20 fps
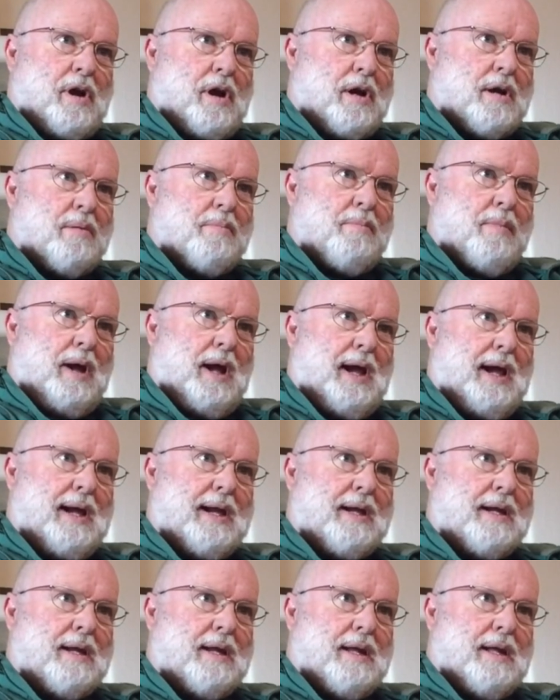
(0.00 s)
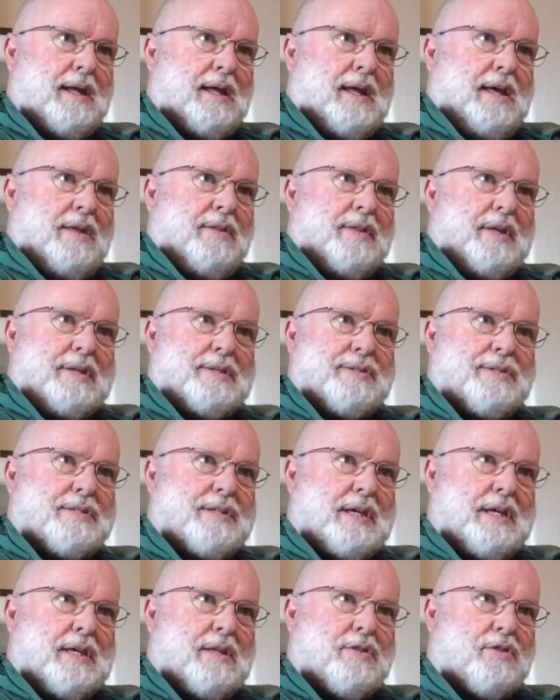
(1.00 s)
heart and mind, they
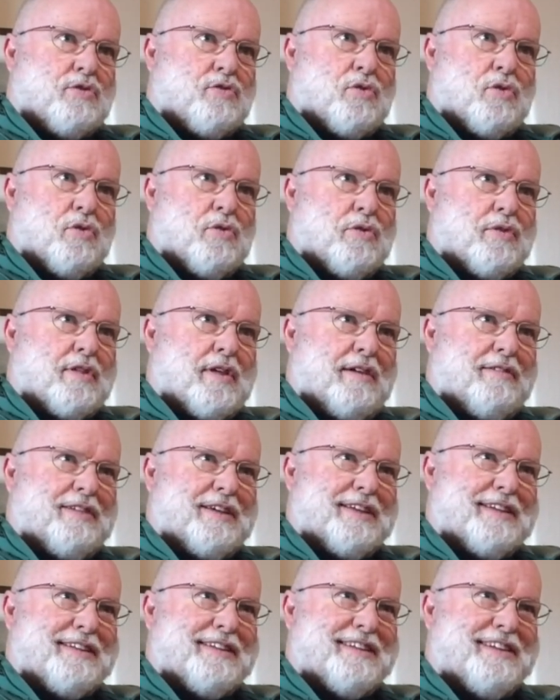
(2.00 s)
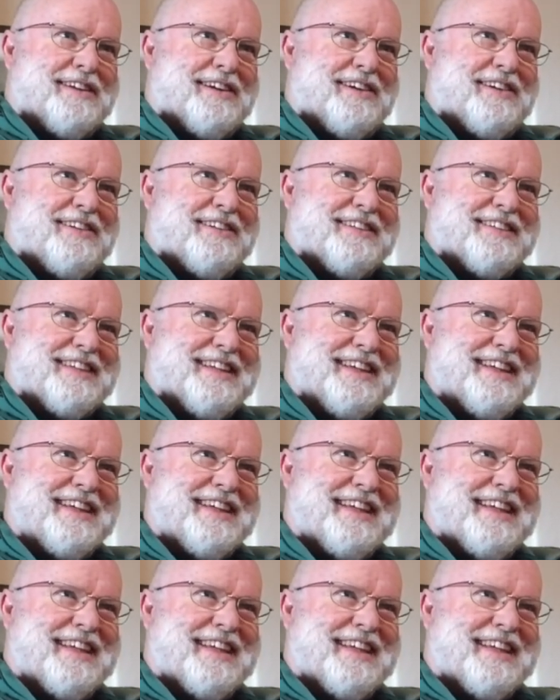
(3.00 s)
see the truth of it. You mm-hmm. know,